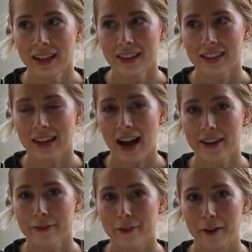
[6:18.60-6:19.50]
the kind
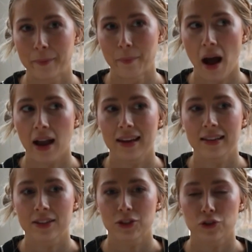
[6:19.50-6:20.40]
of
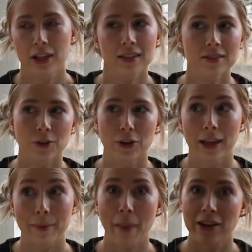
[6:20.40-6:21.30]
mind tricks or
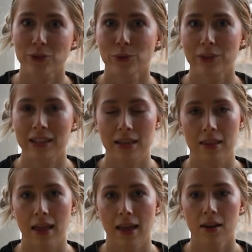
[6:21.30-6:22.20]
like magical thinking
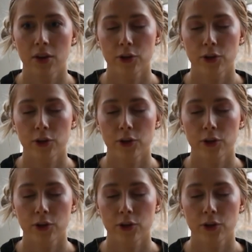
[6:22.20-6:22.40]
that